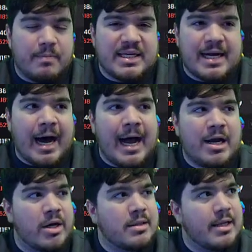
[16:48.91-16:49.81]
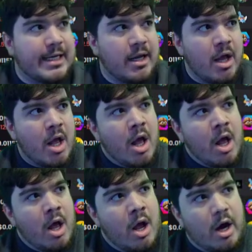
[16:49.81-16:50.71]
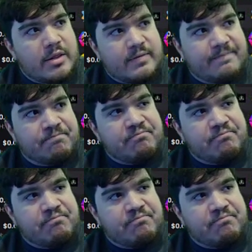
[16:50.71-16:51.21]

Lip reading: Because I, unlike other